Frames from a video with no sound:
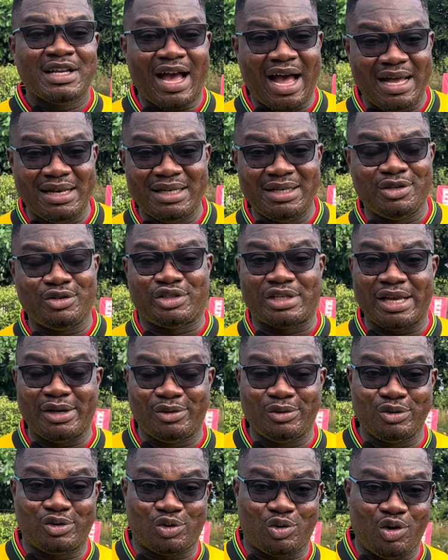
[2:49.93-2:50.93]

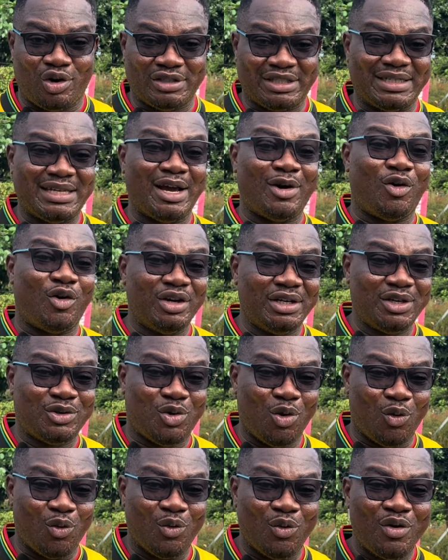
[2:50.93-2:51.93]
Alidu scored the only
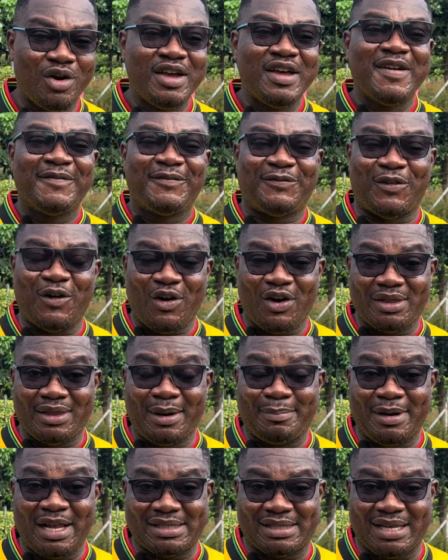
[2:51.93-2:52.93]
goal for
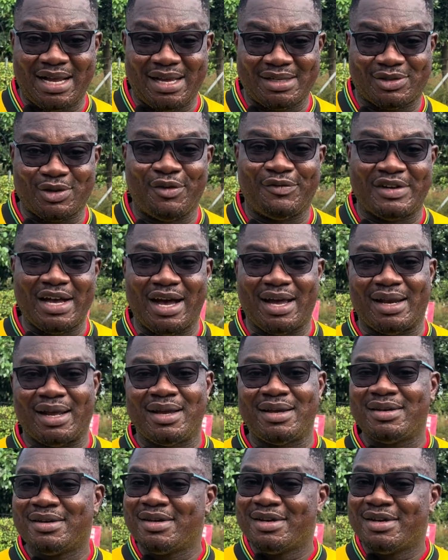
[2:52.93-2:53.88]
the Black Stars of Ghana.